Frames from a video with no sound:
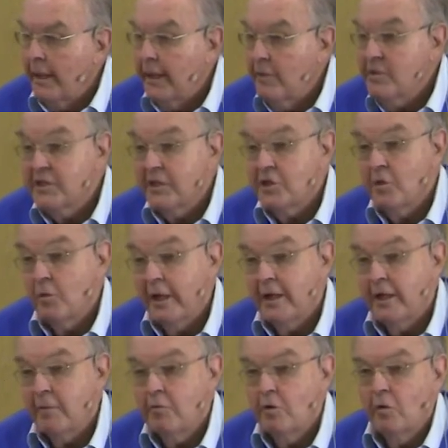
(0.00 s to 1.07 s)
And it was such a
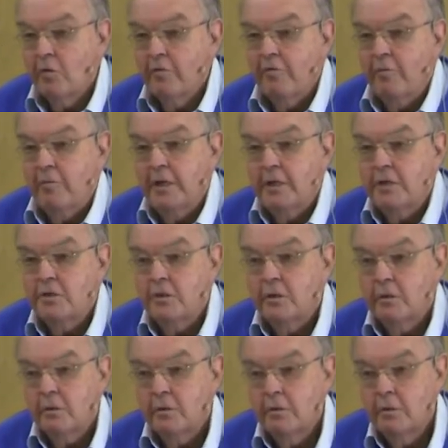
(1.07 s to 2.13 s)
wake-up call for me
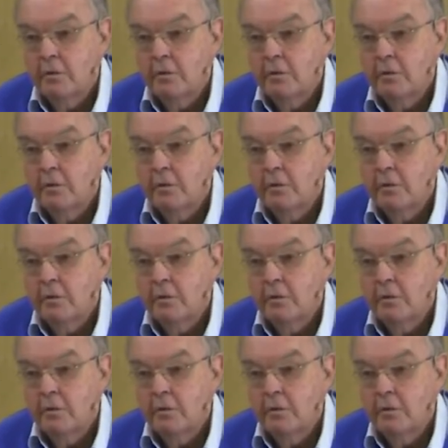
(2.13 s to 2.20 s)
too.